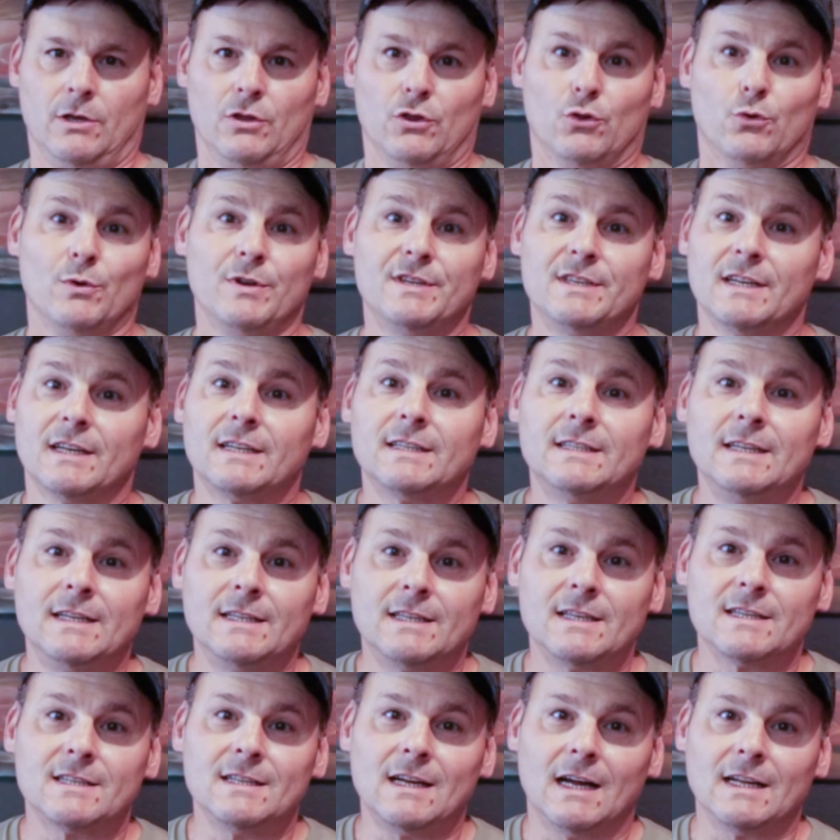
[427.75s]

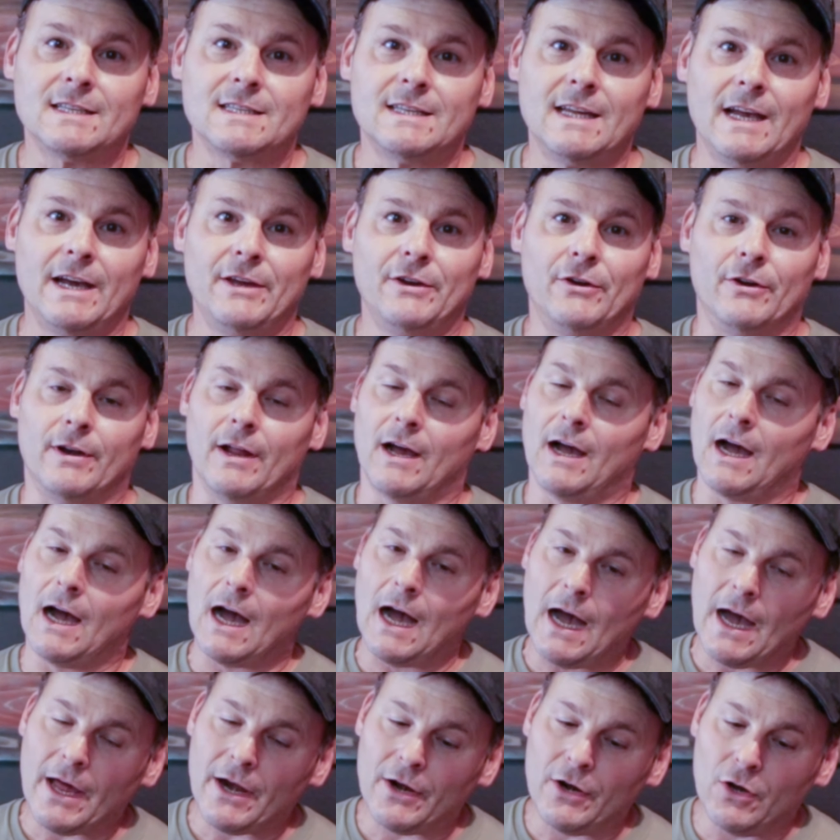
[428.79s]
3/16 is not standard.
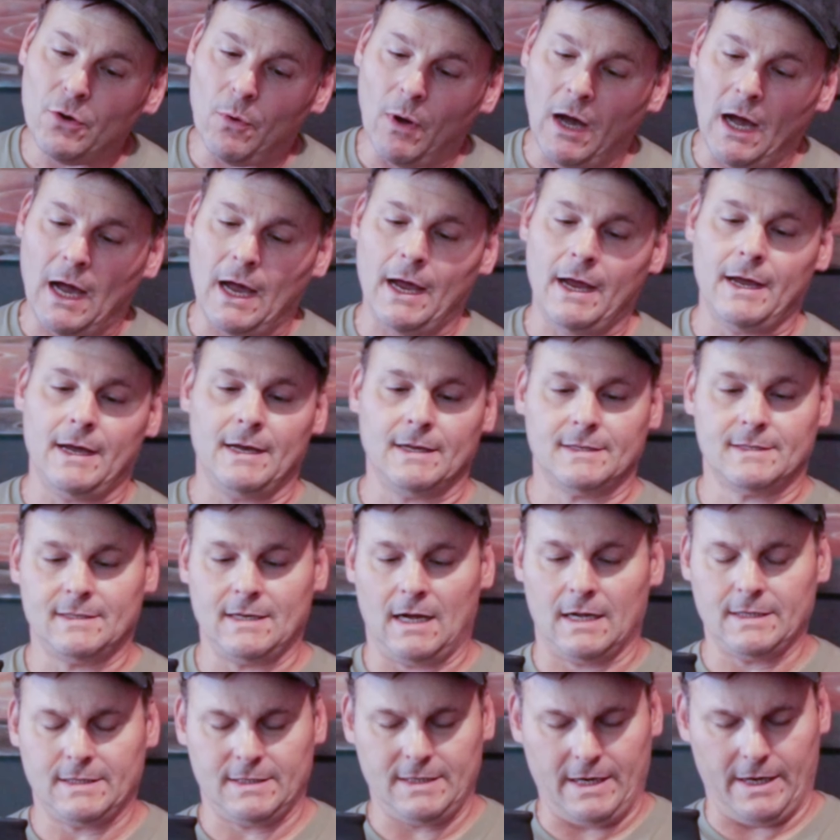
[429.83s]
I don't know why it's
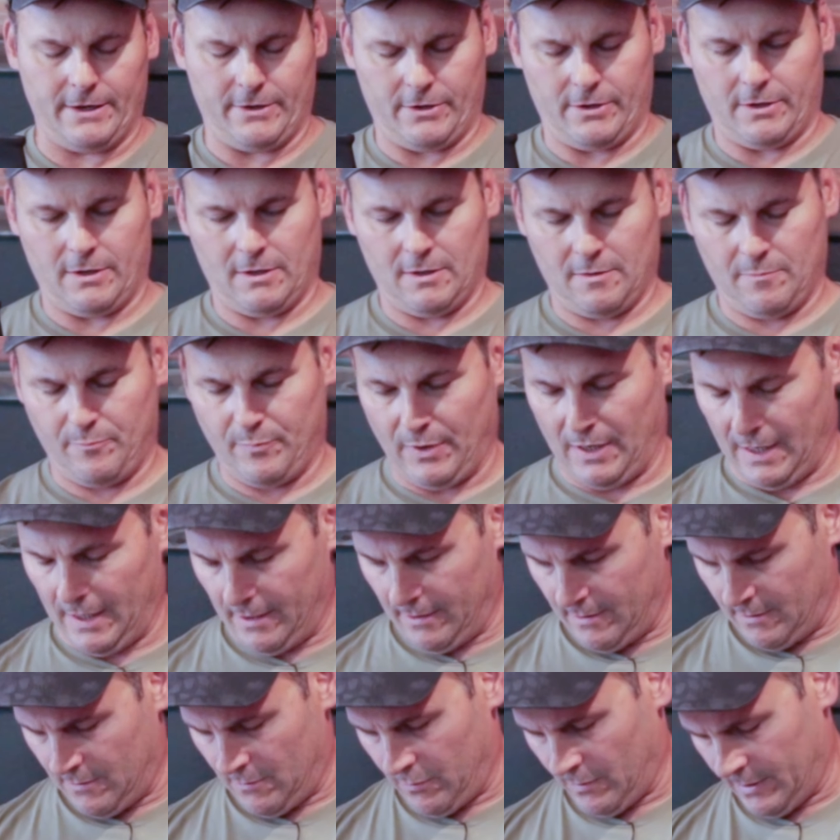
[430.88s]
not standard,
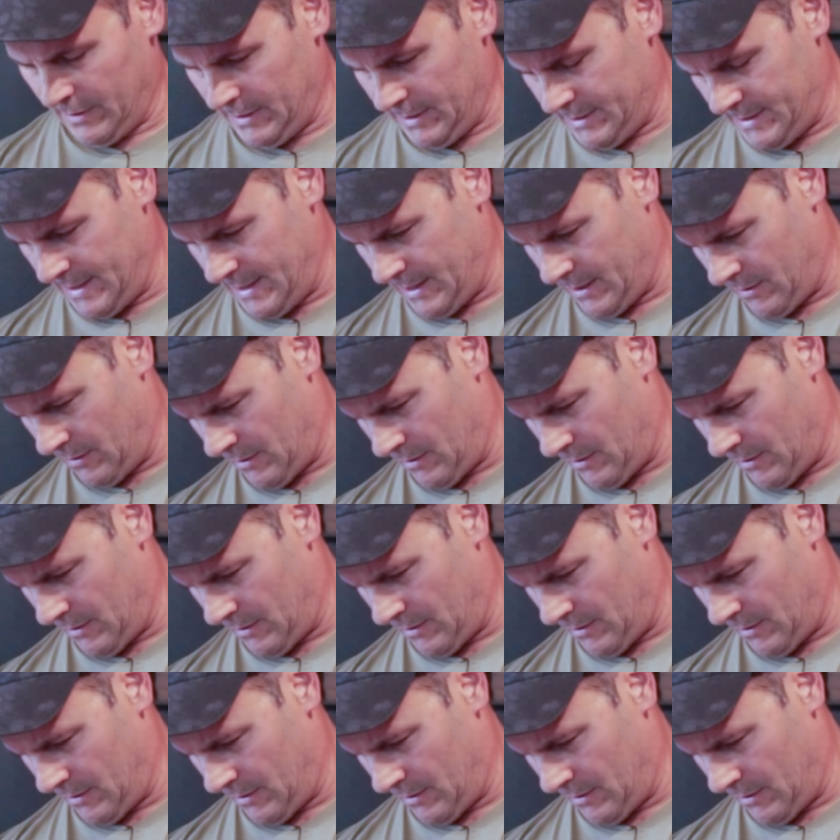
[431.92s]
but we're going to take